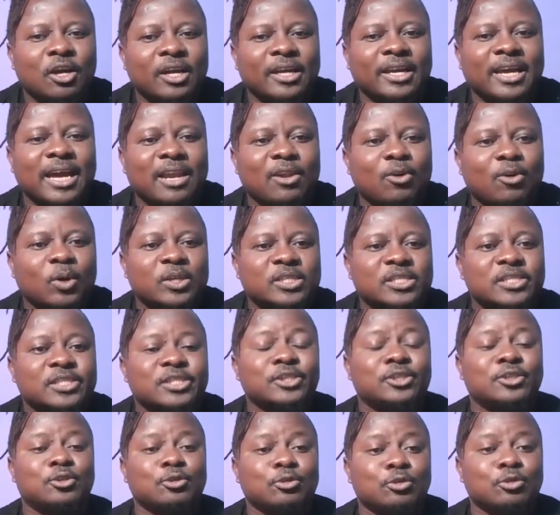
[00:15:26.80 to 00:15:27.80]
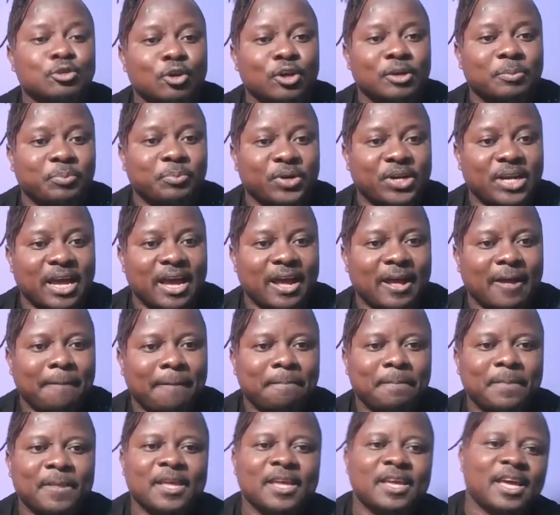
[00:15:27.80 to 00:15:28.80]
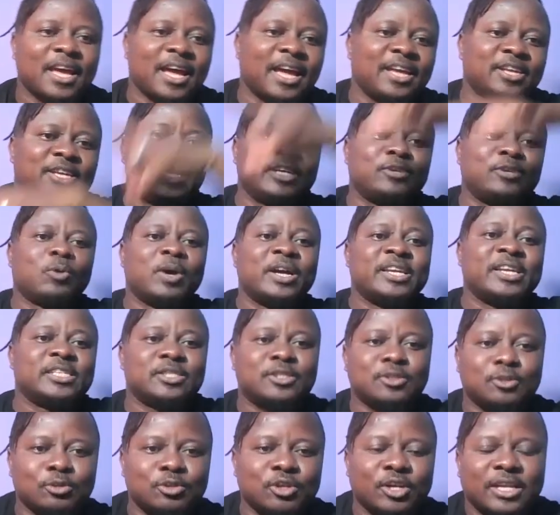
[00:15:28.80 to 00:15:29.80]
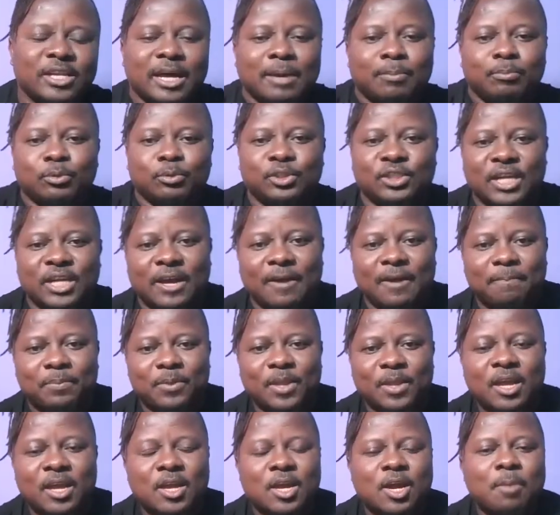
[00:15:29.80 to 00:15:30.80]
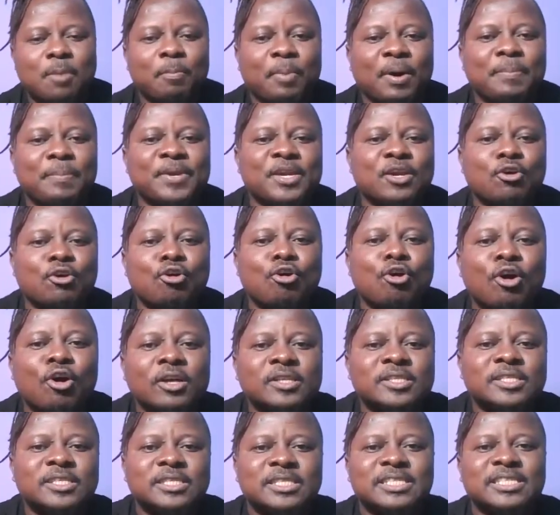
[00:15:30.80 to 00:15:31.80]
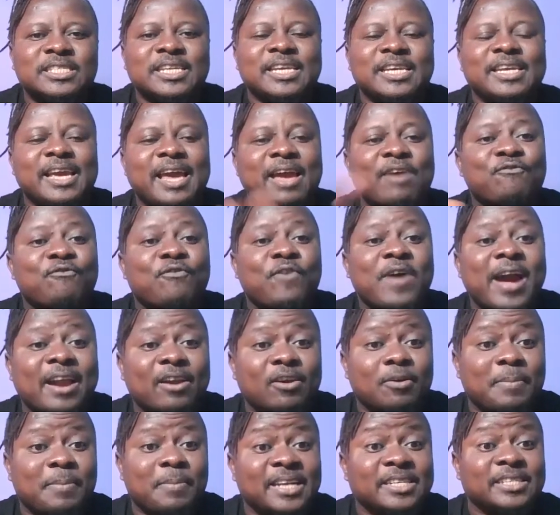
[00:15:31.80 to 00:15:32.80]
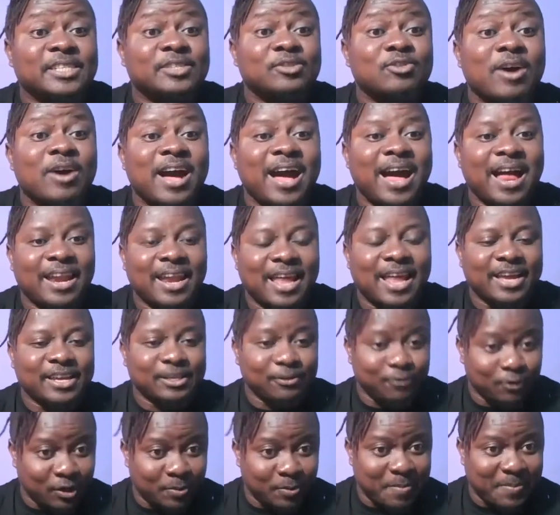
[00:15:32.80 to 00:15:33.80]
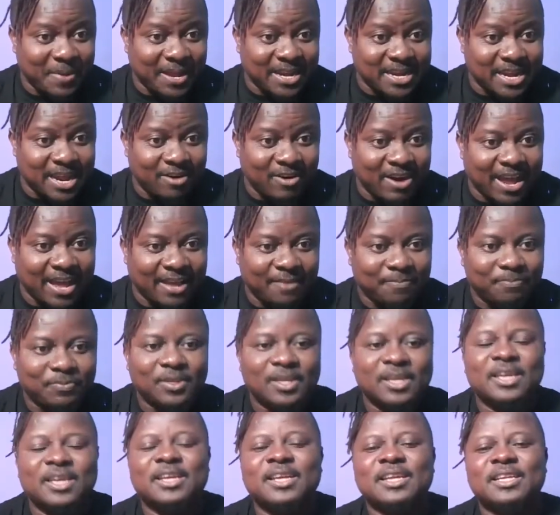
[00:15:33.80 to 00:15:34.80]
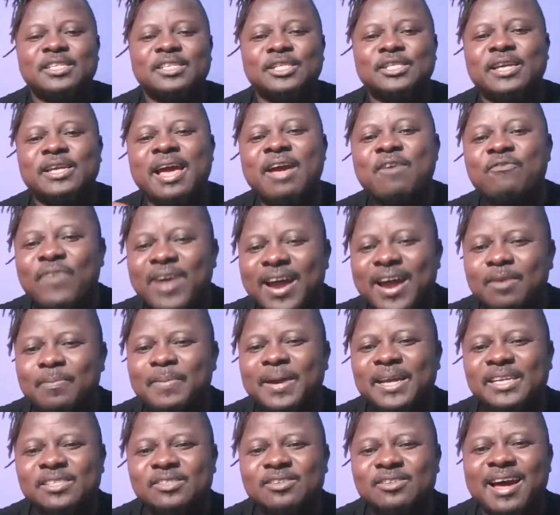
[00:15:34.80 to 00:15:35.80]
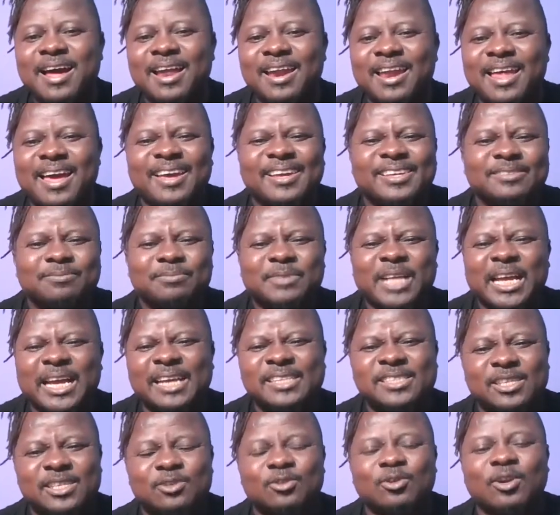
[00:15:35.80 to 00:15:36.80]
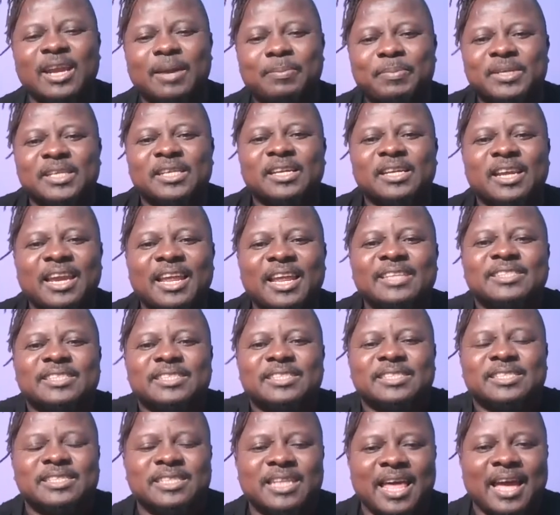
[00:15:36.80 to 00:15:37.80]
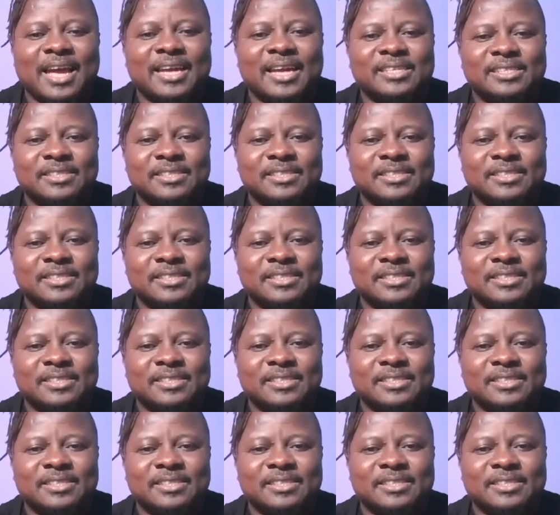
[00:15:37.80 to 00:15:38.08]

Igalo was in the studio in Brilla, and yeah, you were in the studio in Abuja. But because the environment did not allow you remember that, right? The environment did not allow it. I said, no, let it slide.